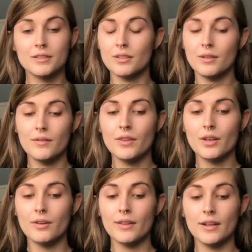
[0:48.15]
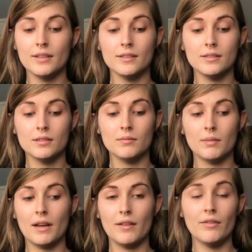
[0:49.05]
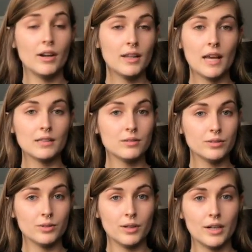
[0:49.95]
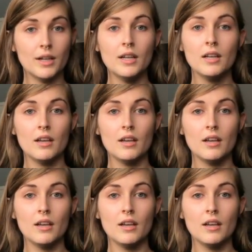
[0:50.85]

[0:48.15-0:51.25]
So even though that is my very last resort,